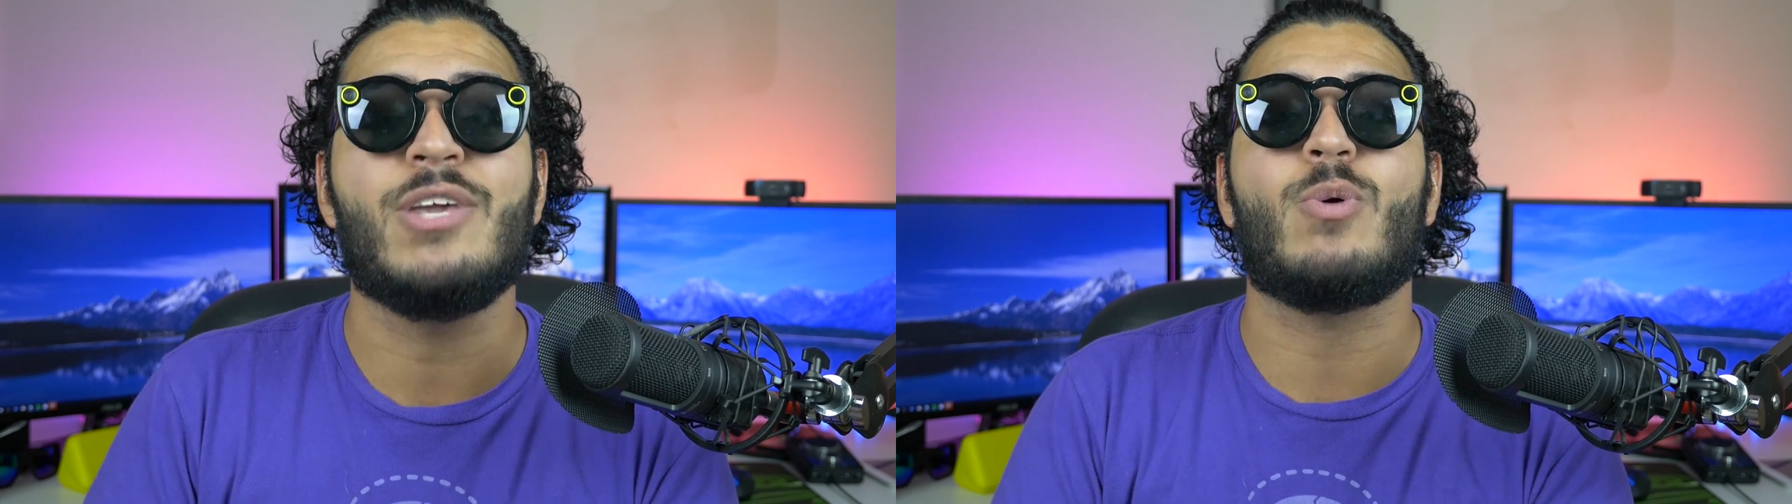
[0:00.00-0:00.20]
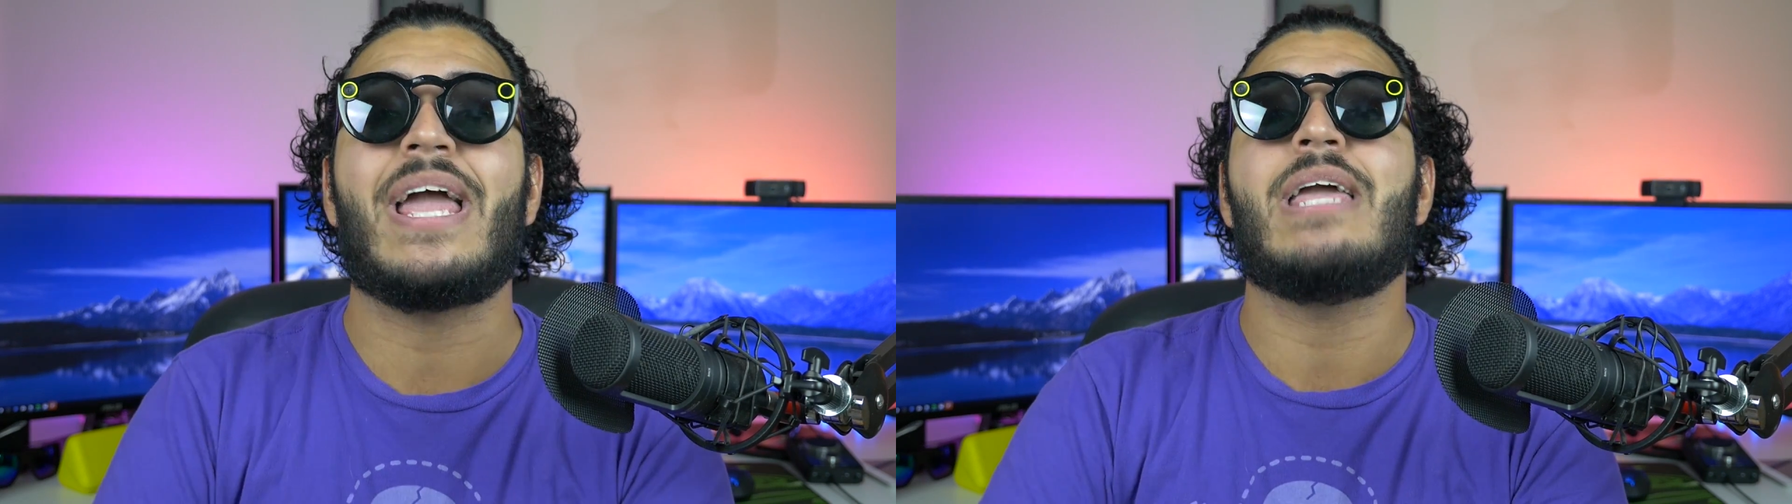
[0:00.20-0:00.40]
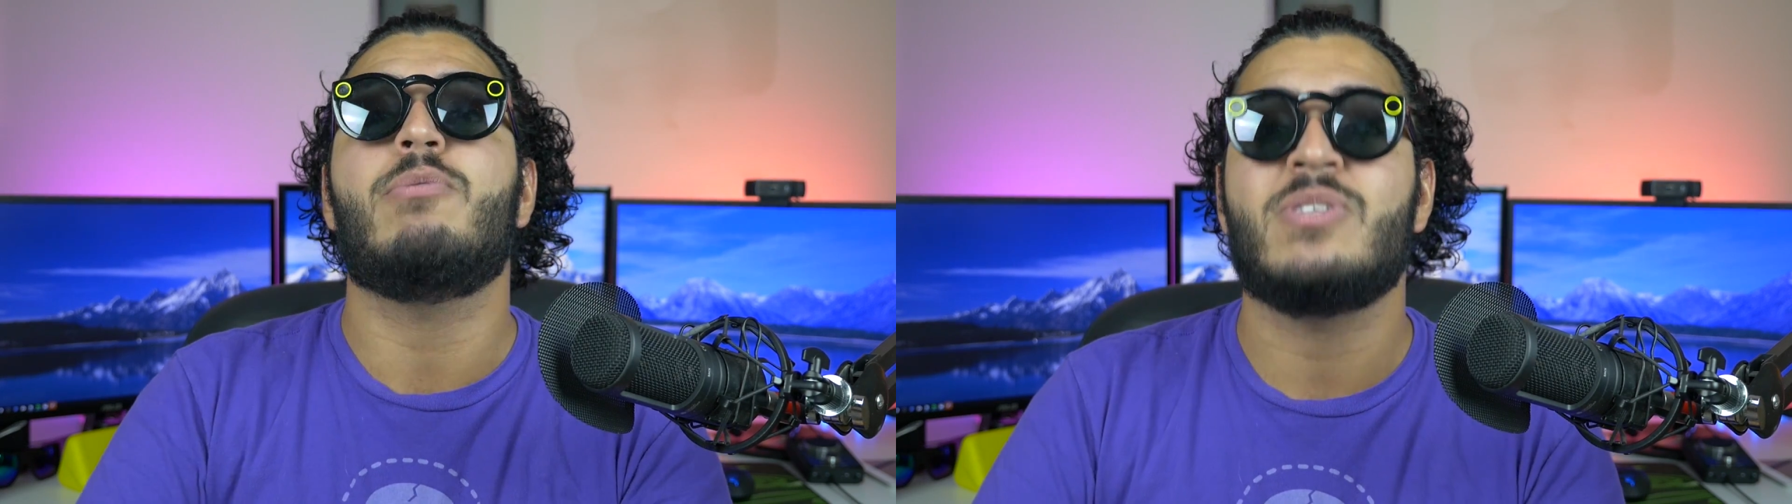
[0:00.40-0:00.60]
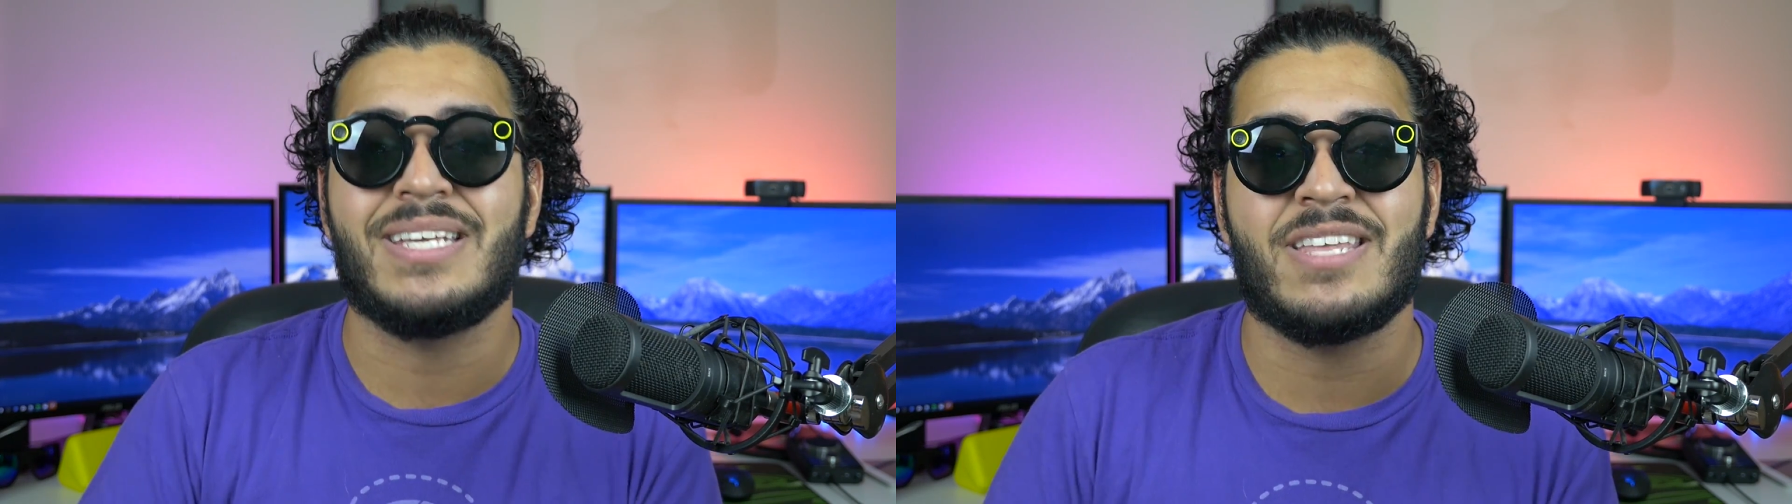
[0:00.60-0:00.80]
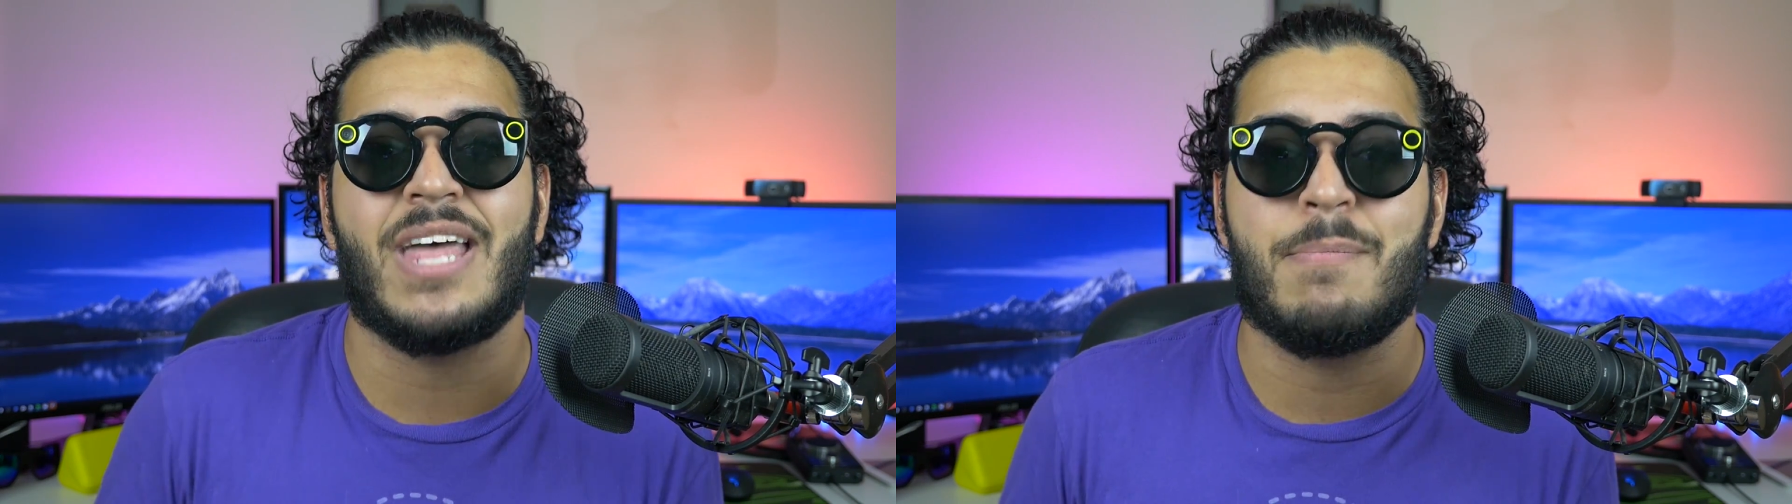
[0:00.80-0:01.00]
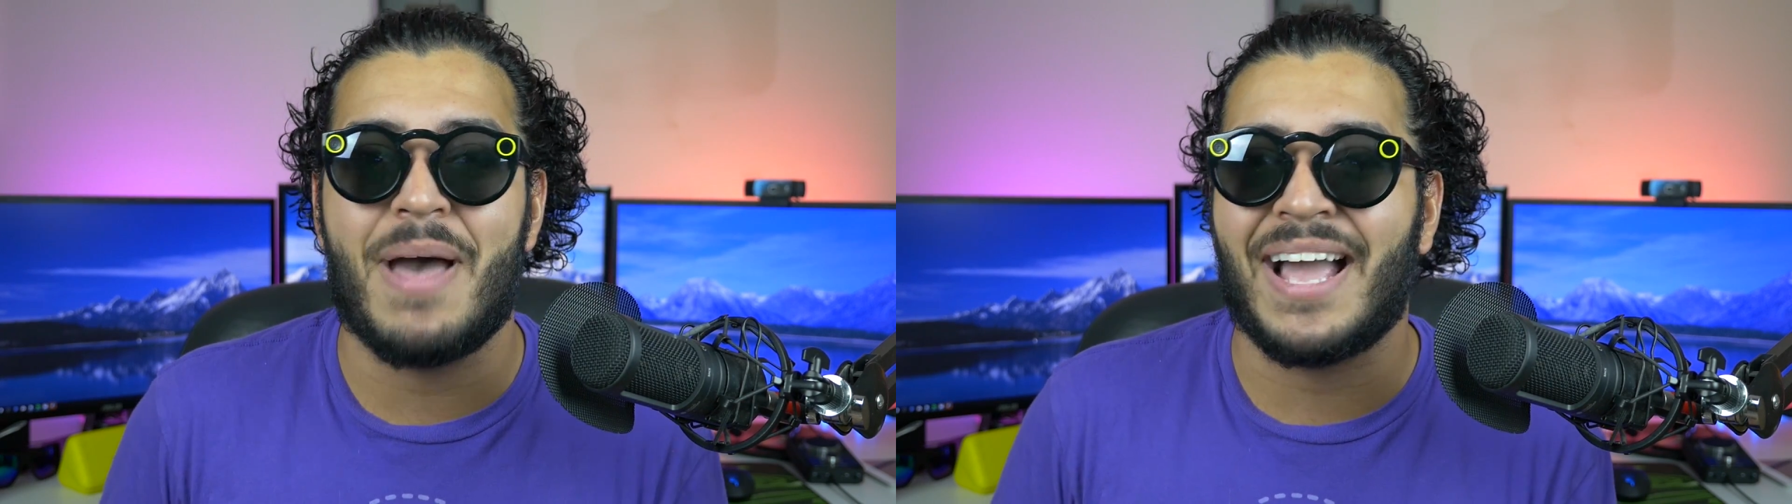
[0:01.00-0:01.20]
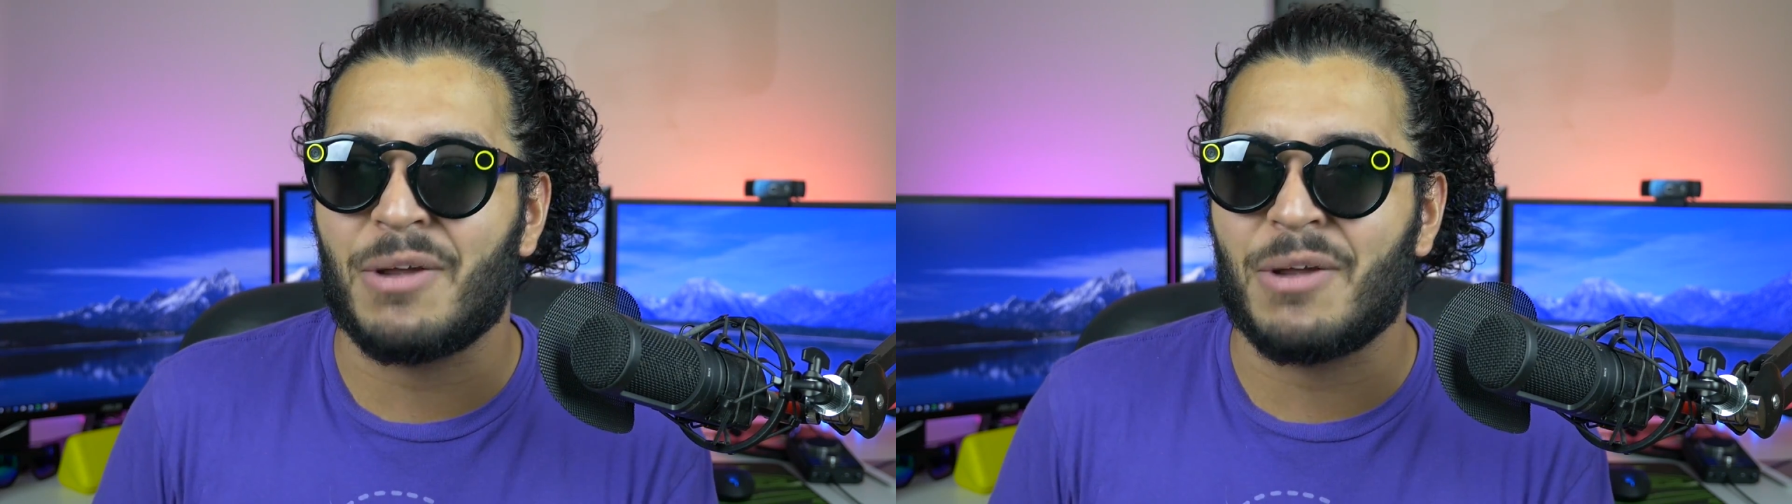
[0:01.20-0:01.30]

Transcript: you were able to get that back?